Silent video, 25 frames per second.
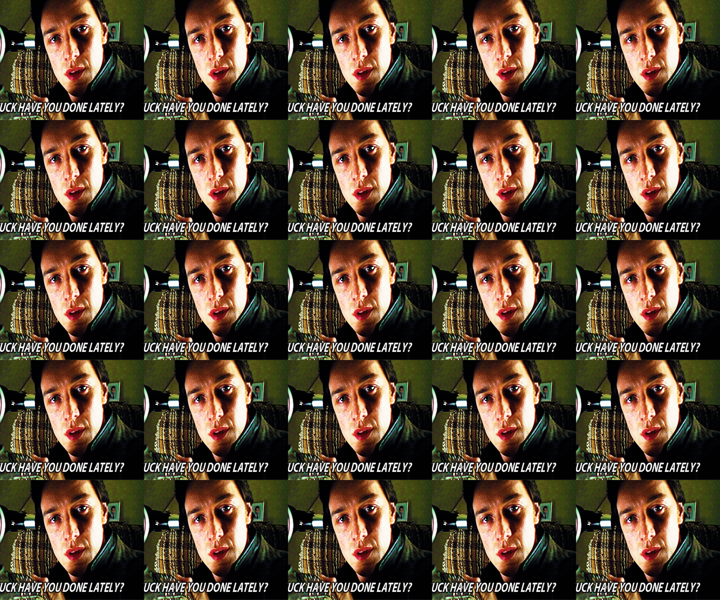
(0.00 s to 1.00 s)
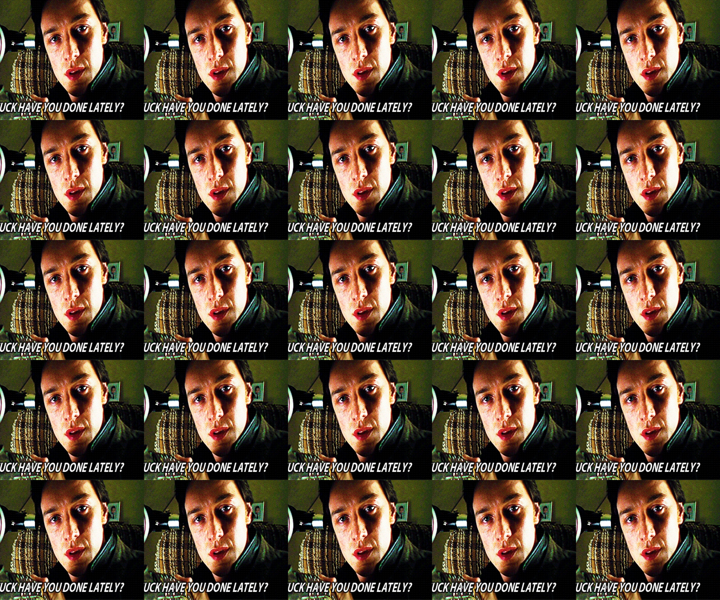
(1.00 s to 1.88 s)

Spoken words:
[no speech]